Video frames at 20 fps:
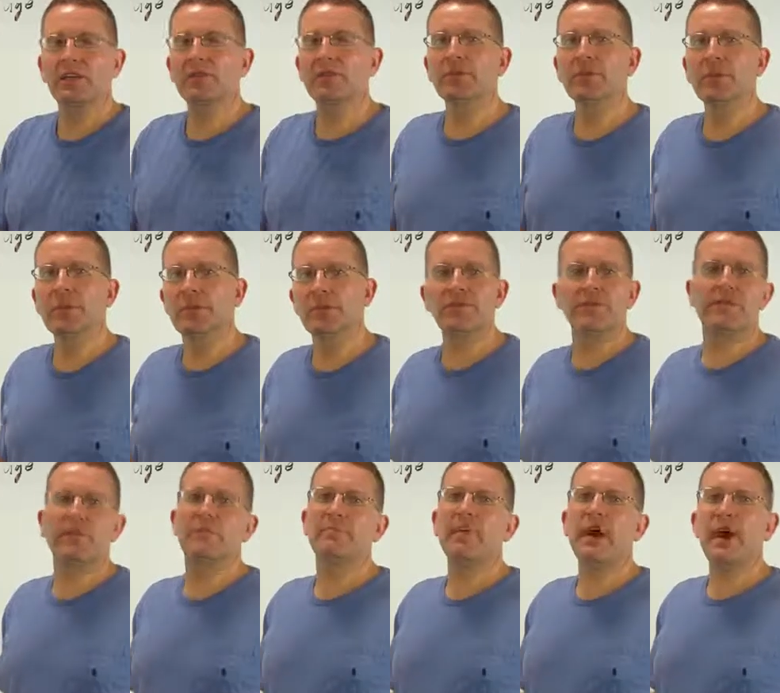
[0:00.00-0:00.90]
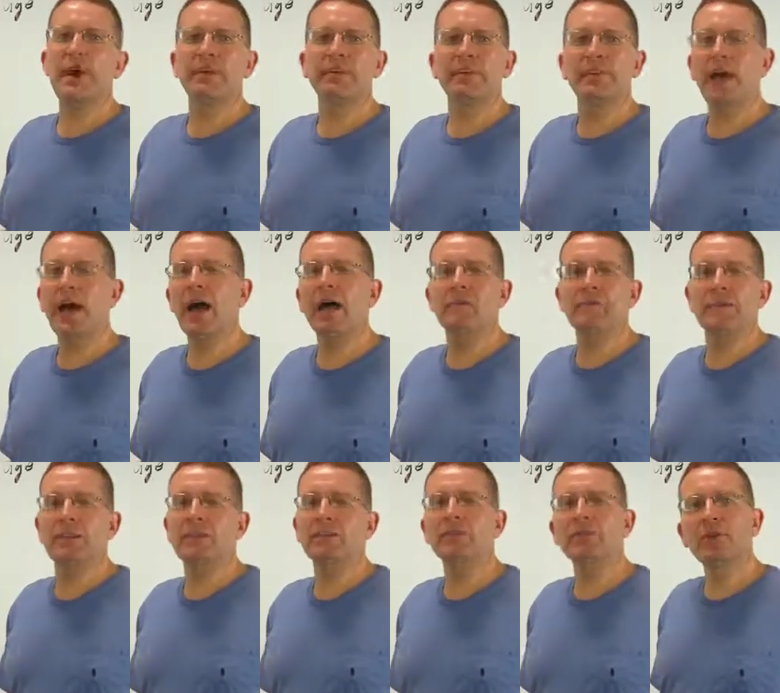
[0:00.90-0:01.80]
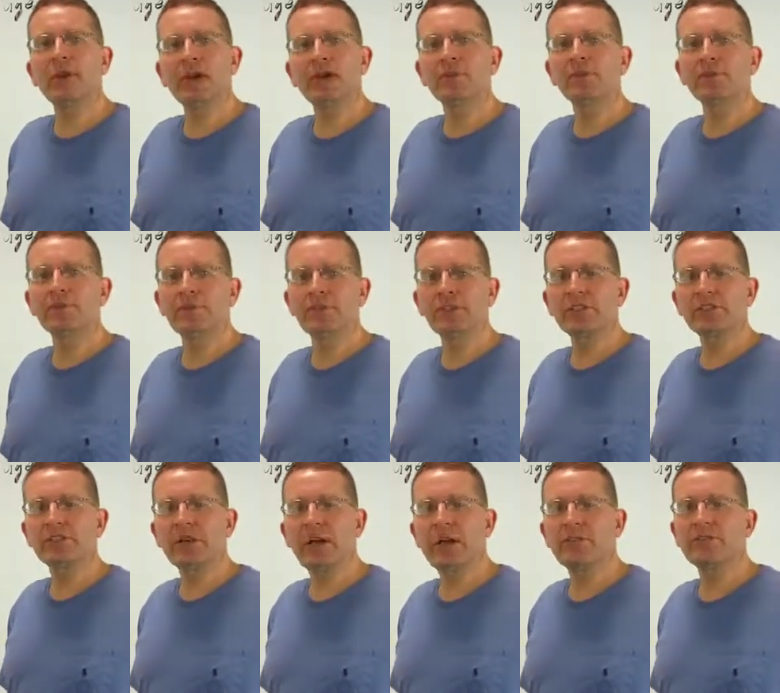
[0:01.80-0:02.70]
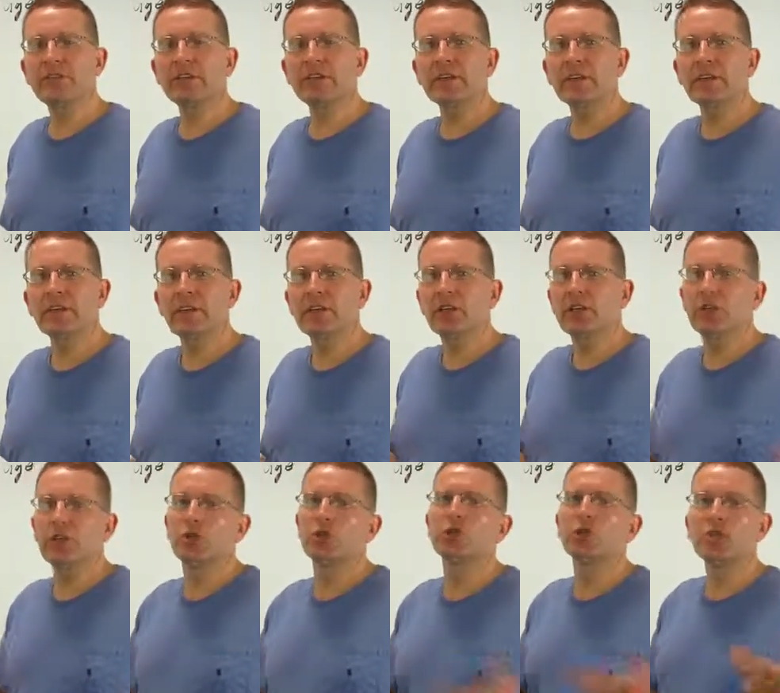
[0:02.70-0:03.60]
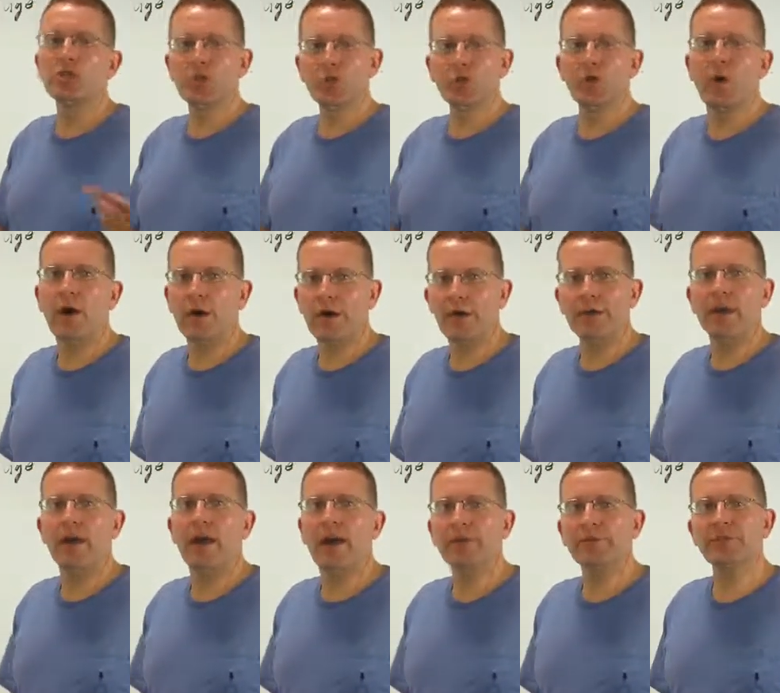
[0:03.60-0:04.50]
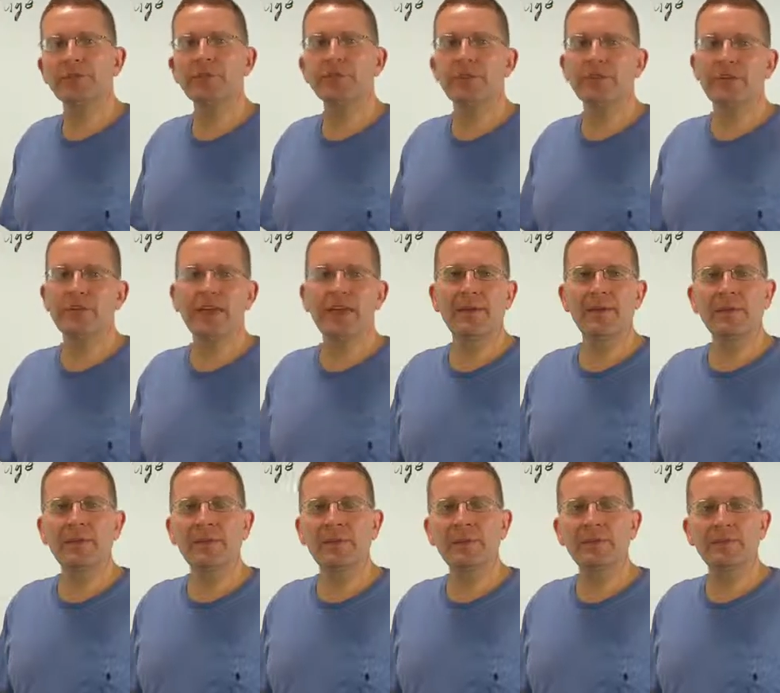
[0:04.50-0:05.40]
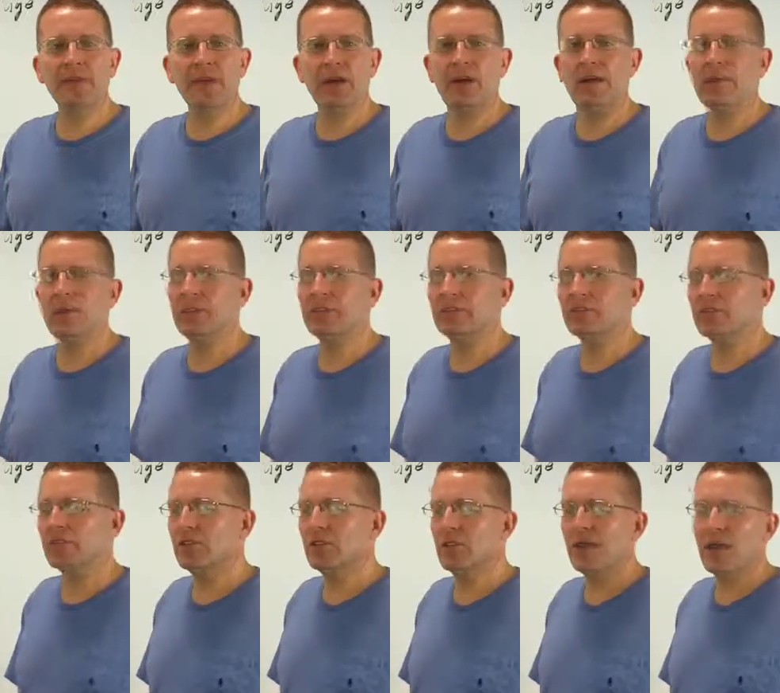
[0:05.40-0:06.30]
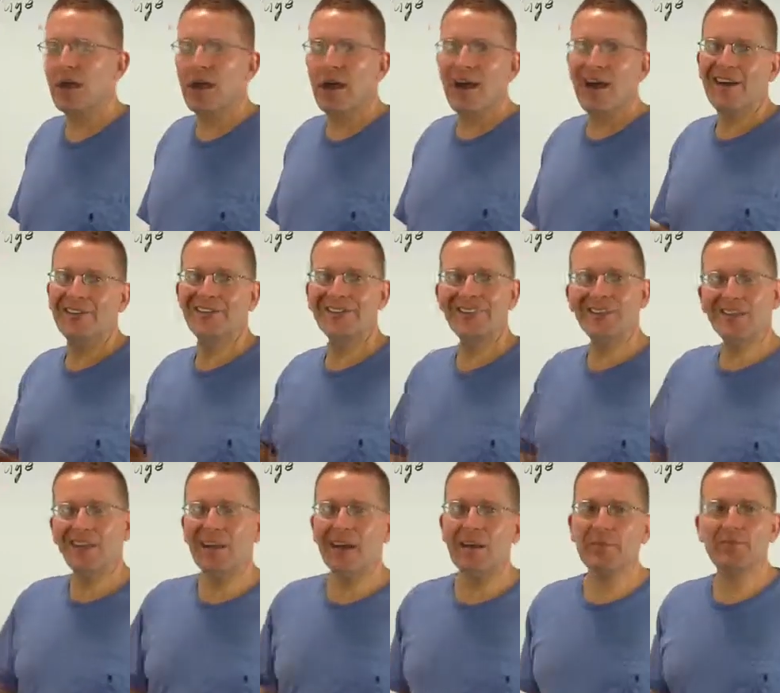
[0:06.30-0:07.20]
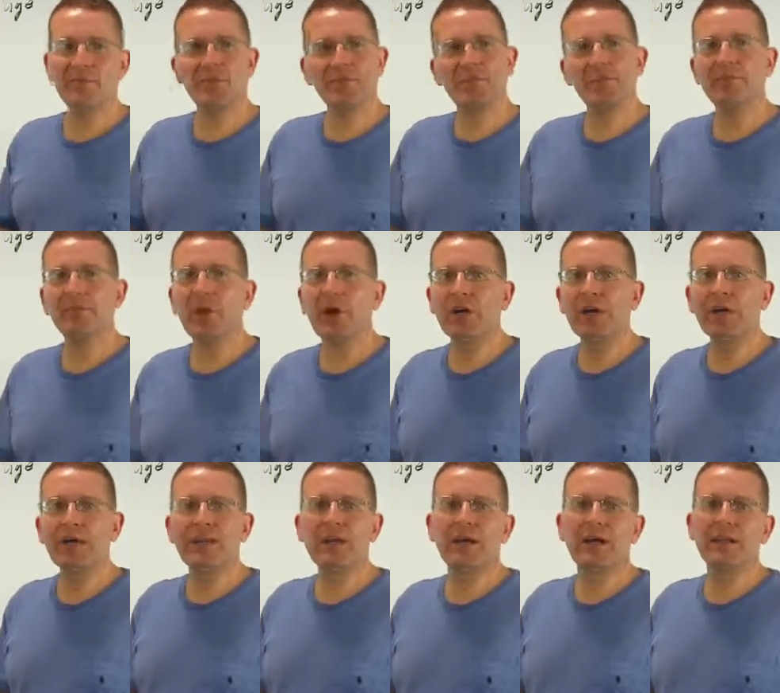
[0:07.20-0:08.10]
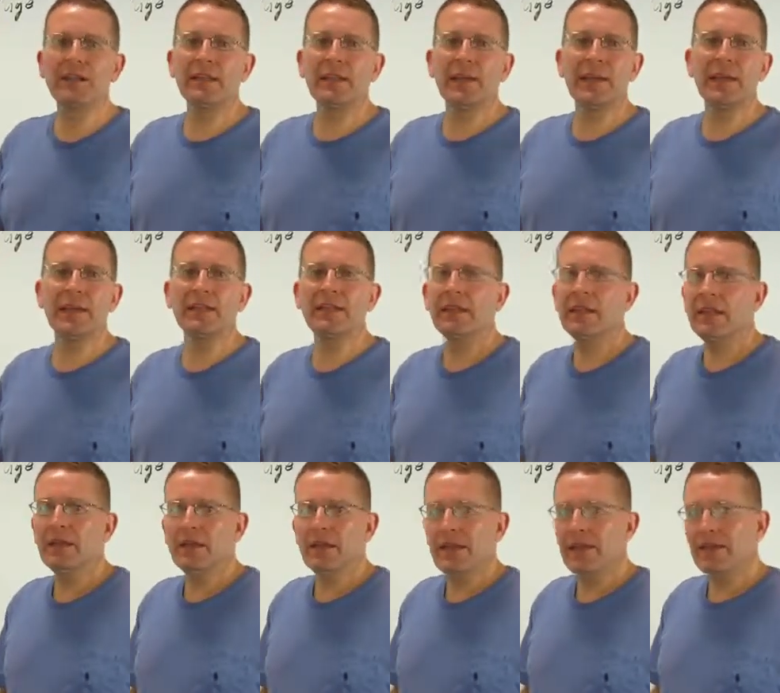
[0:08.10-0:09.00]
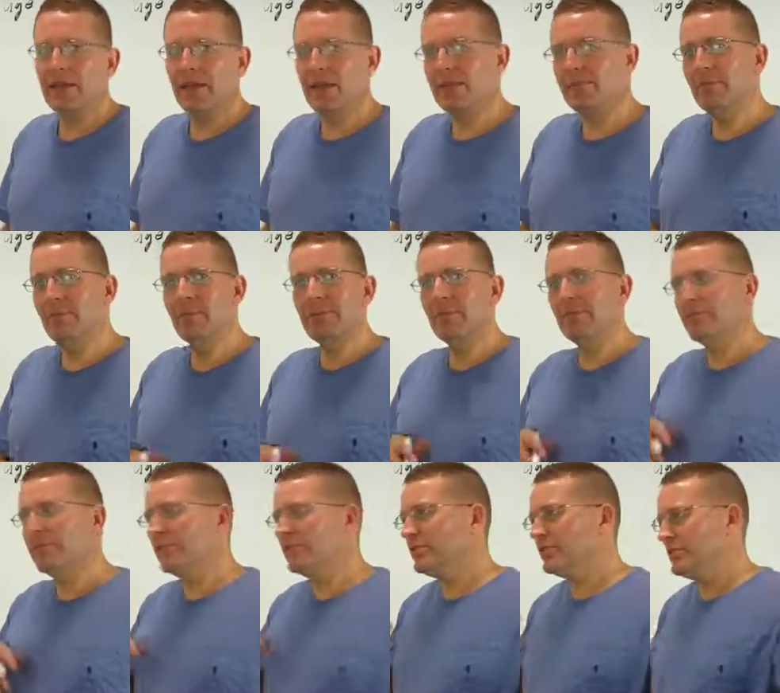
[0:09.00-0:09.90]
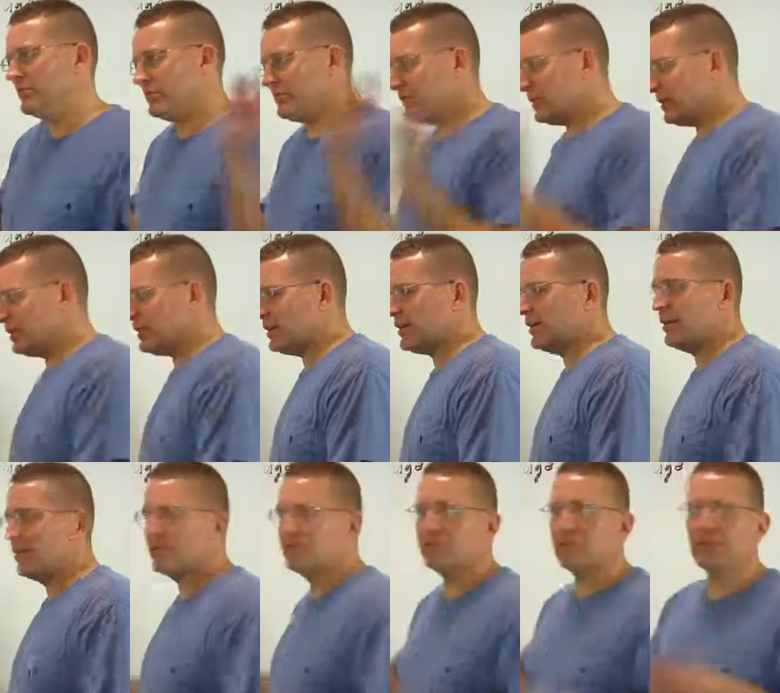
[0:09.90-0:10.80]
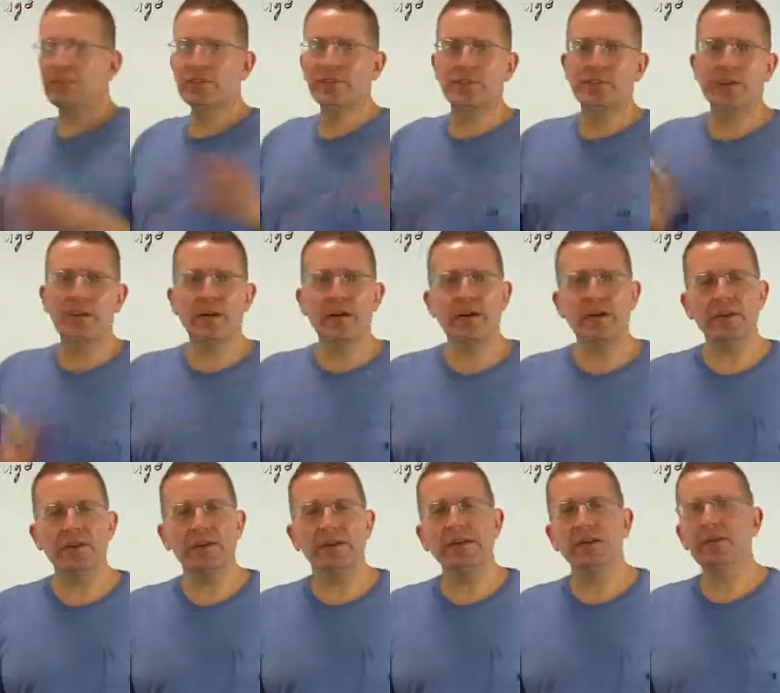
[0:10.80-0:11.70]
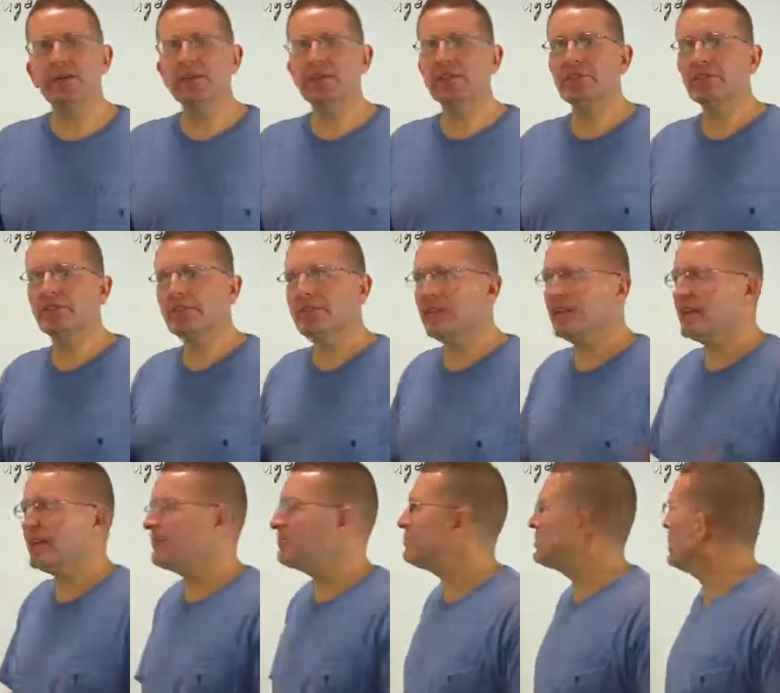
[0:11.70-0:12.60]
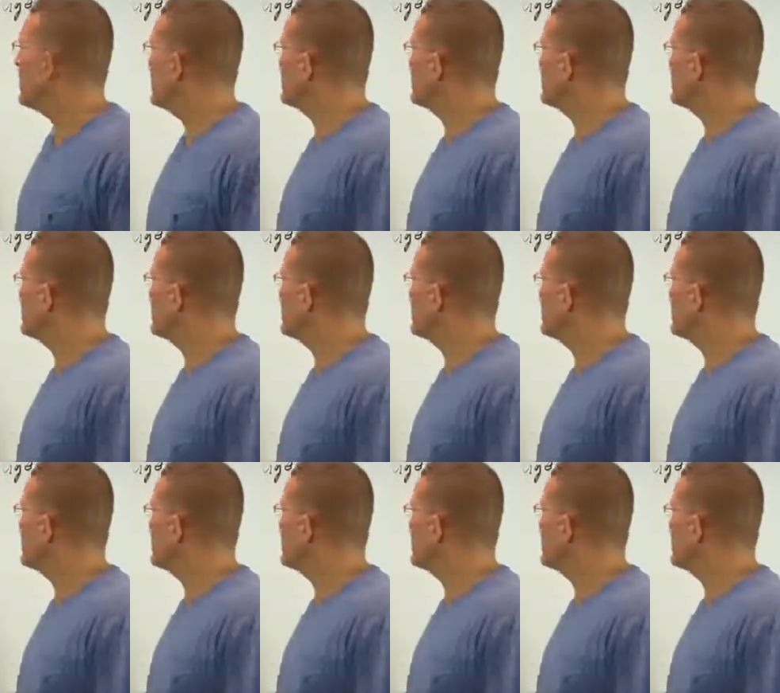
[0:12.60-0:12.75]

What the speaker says: you don't care if they buy or not because you have so much traffic, usually you want to capture their name and email. And so I've seen a lot of people marketing online, and they're doing videos, they're doing articles, they're setting up